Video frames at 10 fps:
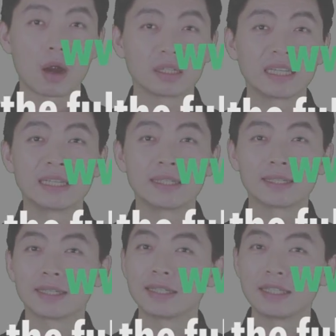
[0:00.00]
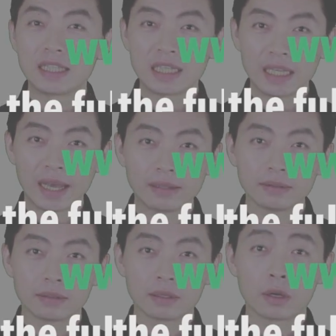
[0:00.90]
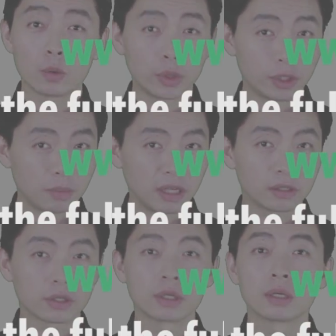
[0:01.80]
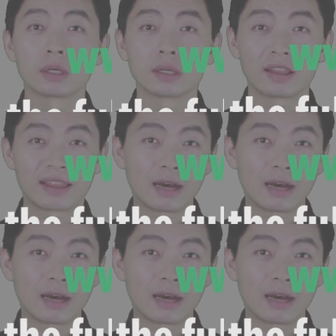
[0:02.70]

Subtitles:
lecture and the complete learning package.